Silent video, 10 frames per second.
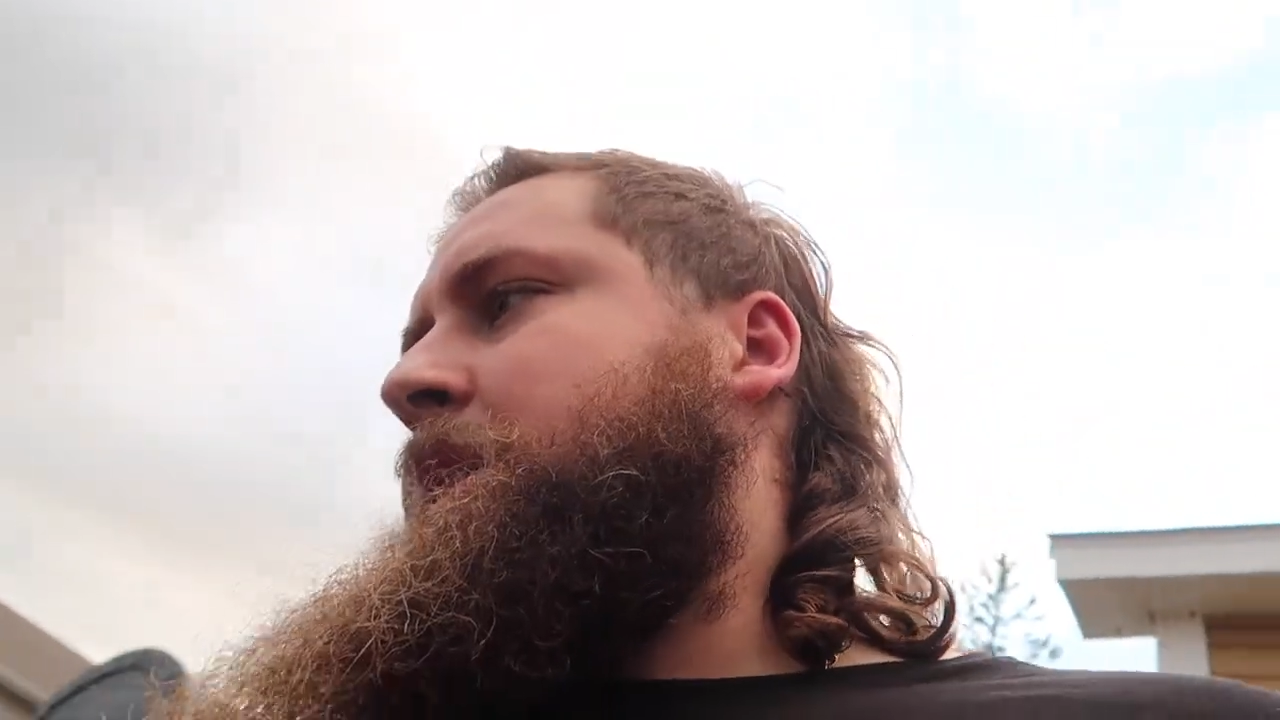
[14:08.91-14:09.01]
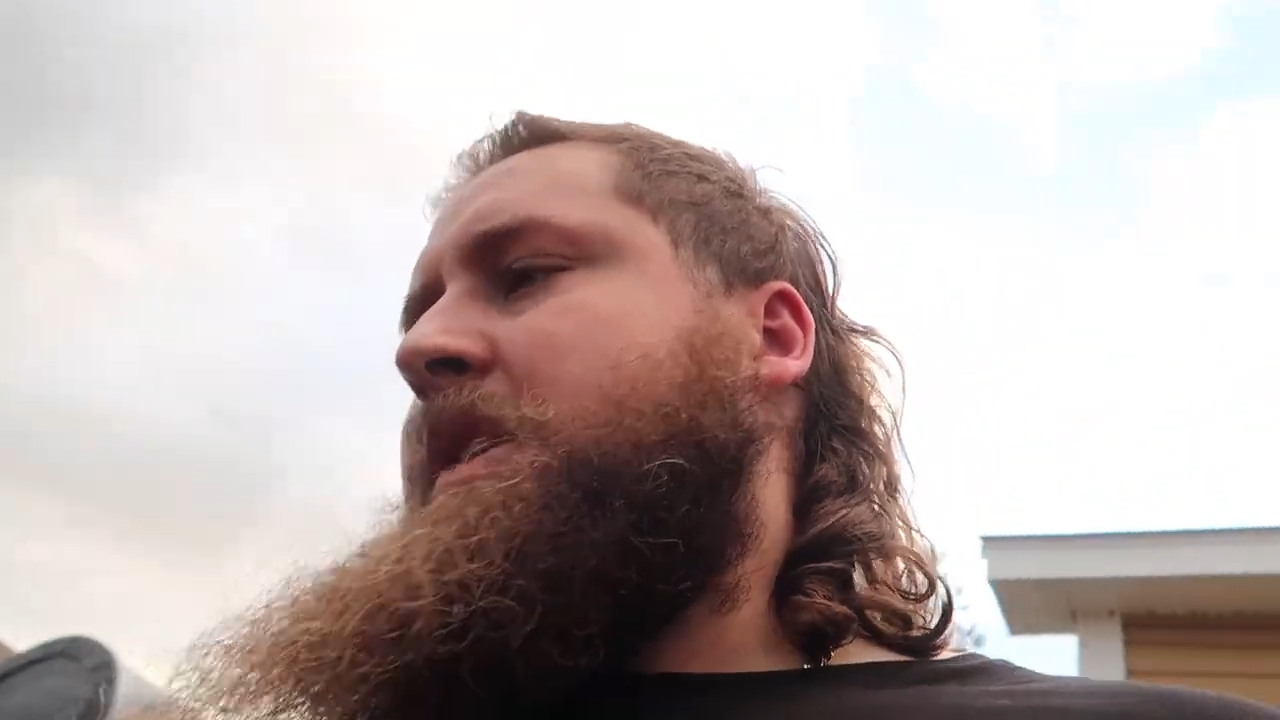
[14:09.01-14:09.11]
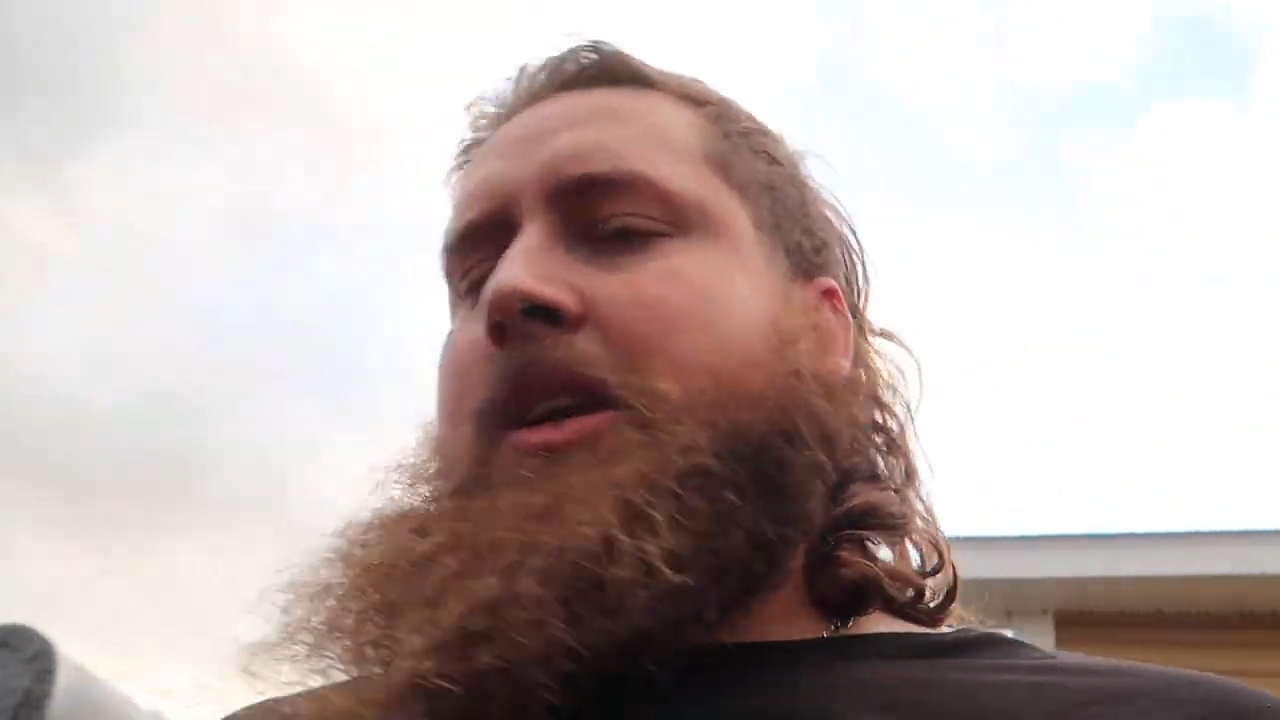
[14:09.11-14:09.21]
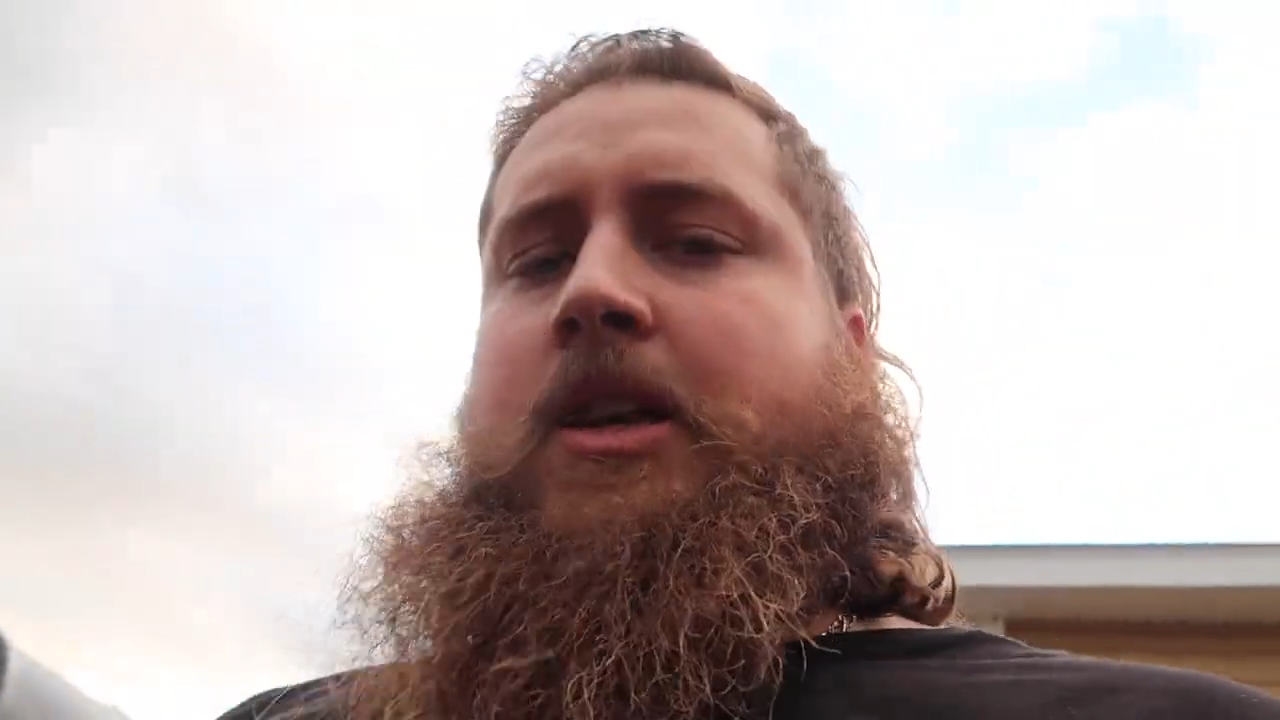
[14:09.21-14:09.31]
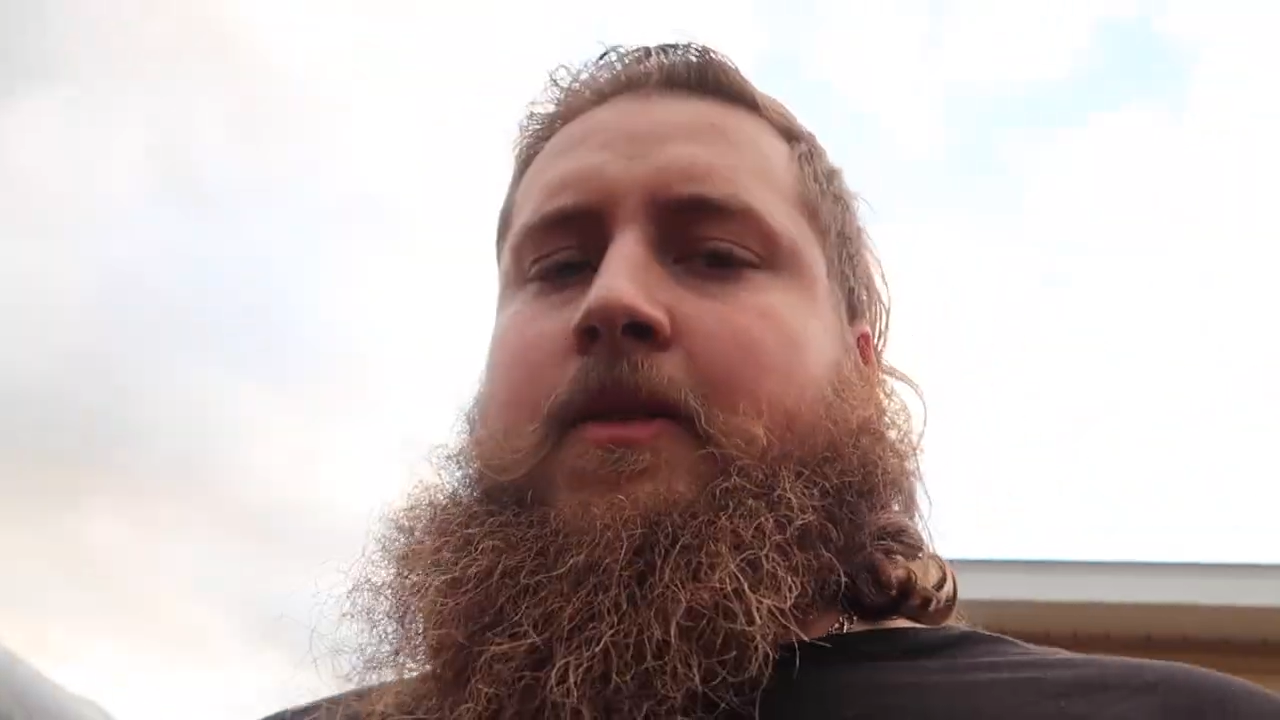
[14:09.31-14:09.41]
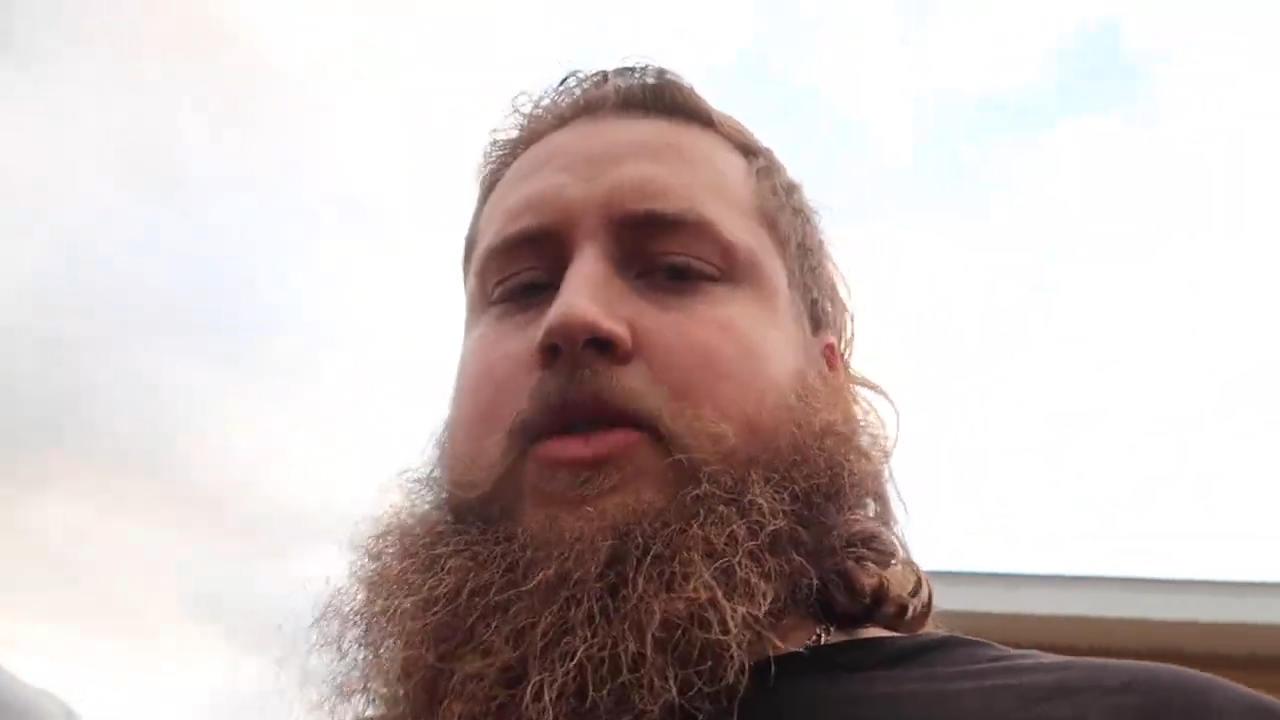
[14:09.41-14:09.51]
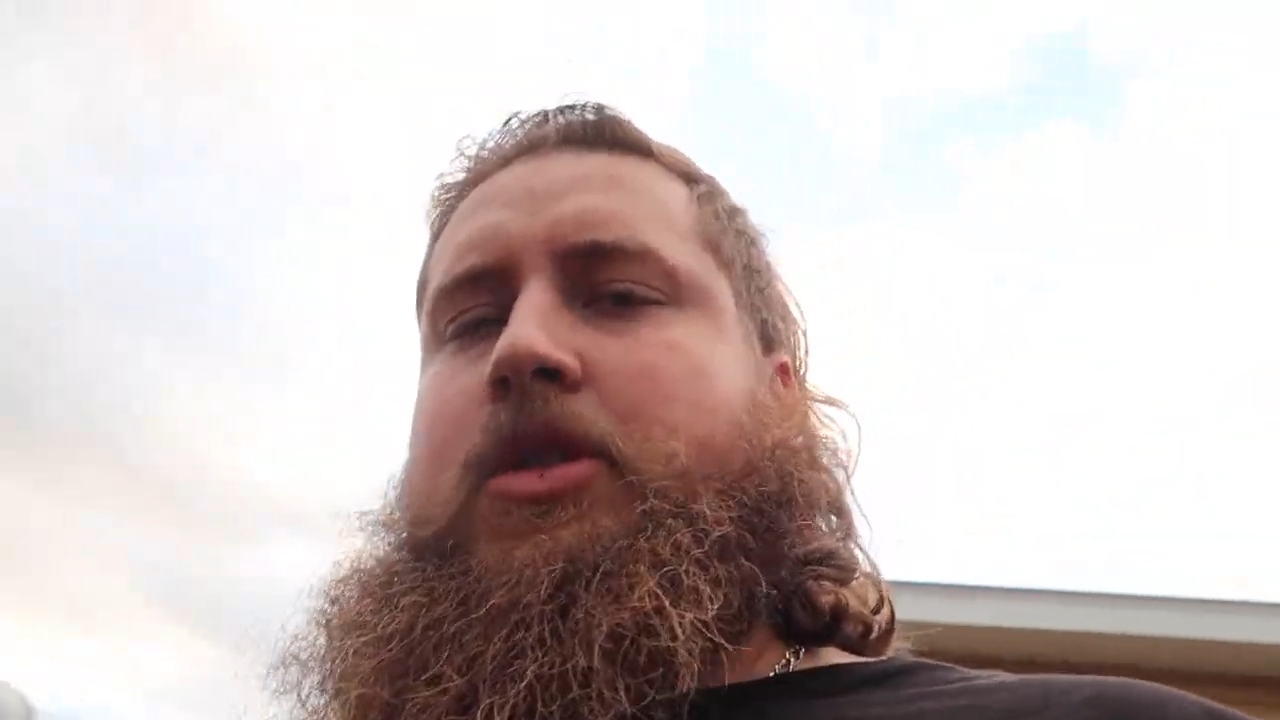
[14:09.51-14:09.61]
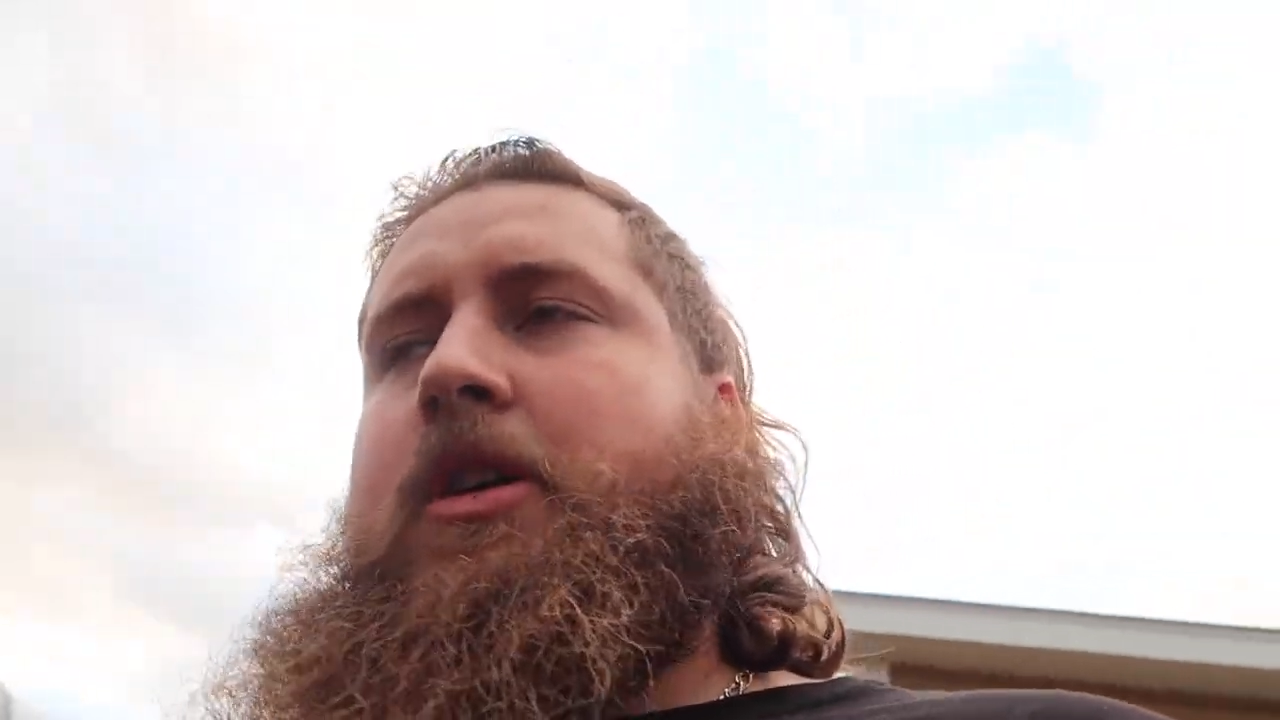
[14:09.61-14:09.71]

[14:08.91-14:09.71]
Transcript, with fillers: seat covers